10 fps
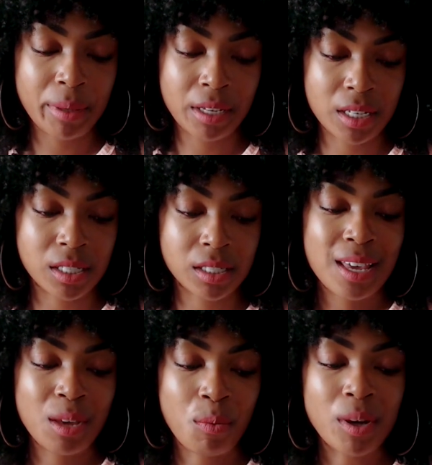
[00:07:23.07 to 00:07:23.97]
because
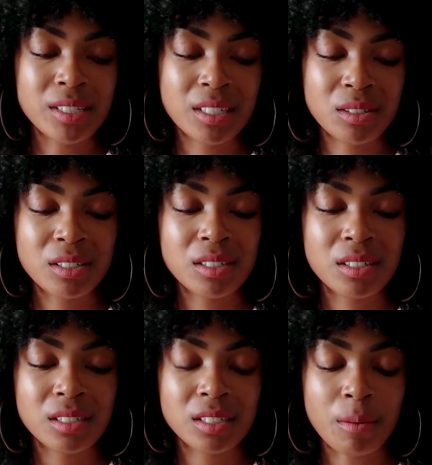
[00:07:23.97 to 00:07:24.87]
it wasn't
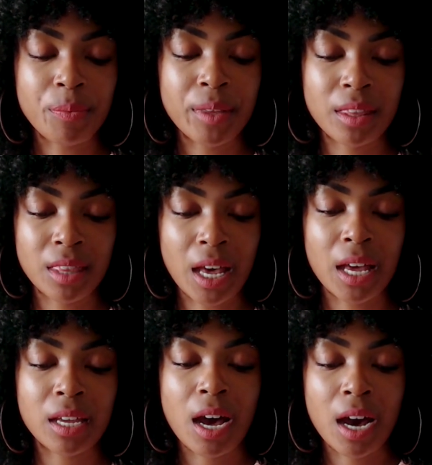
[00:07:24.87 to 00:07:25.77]
something
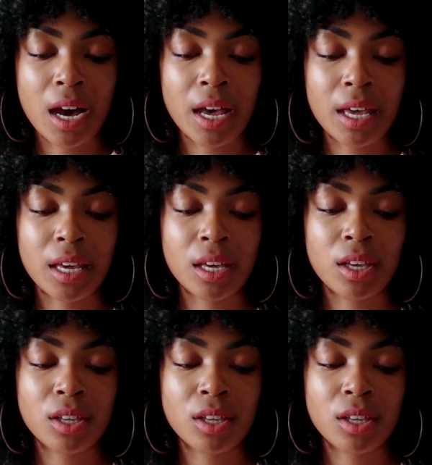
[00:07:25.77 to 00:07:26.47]
that I